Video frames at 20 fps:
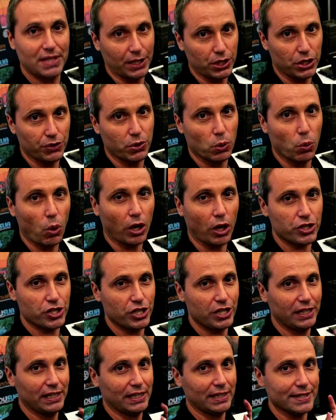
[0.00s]
Thank you for
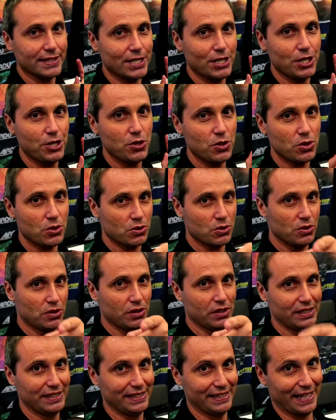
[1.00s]
watching, and I'll see you
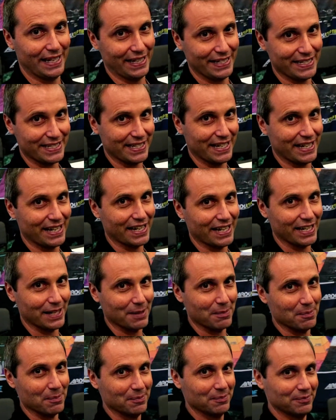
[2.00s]
next
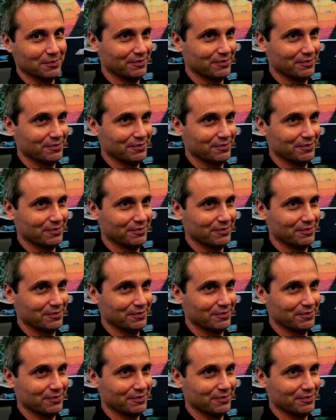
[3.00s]
time.